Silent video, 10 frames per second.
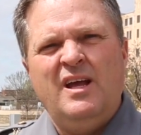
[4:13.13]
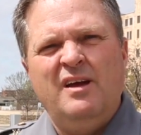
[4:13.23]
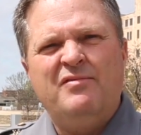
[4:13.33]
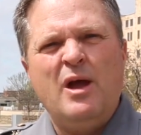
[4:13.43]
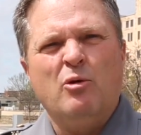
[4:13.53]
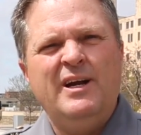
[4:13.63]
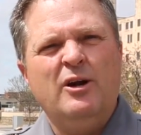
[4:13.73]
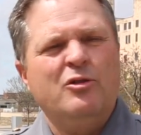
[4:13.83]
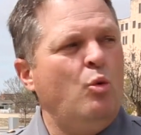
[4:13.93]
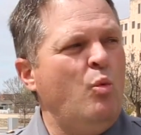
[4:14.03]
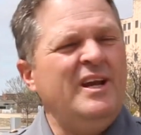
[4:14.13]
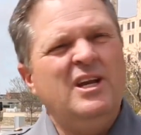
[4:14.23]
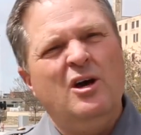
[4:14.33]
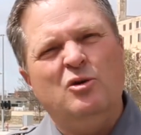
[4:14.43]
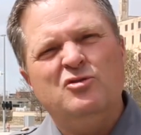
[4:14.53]
if they were near the
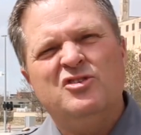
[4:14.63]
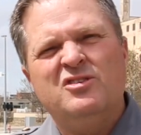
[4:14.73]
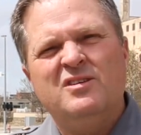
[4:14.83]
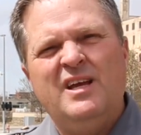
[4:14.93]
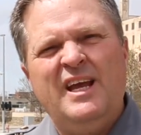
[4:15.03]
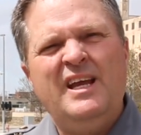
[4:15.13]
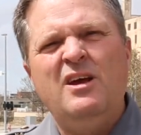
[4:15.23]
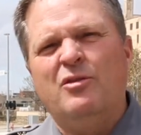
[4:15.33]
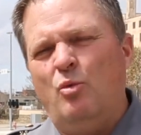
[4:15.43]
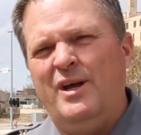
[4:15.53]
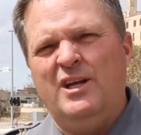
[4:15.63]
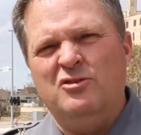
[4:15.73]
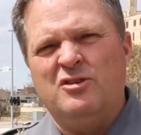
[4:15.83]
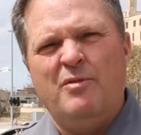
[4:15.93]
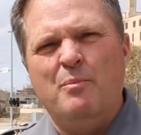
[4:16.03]
windows, any of the
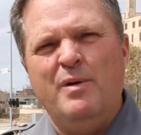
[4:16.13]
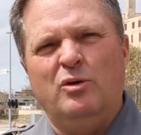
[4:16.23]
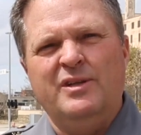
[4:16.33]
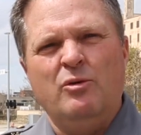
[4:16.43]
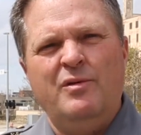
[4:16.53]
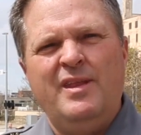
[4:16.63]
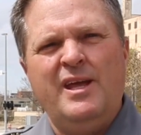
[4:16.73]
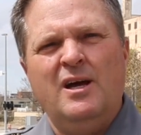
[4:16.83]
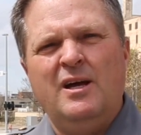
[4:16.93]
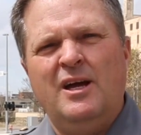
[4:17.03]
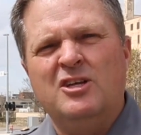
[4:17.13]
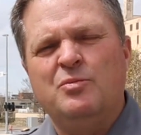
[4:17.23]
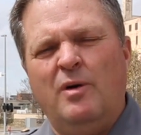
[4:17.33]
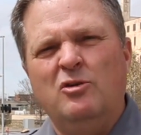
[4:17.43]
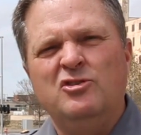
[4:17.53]
windows of the building when the
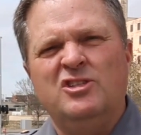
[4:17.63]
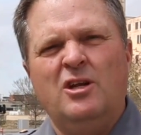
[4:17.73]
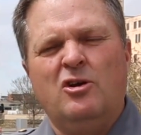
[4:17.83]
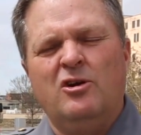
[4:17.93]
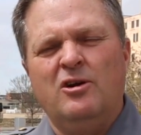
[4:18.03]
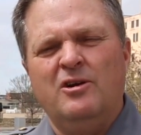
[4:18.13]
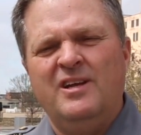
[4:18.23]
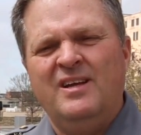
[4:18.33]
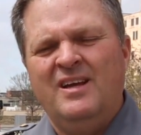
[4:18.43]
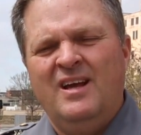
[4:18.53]
explosion occurred.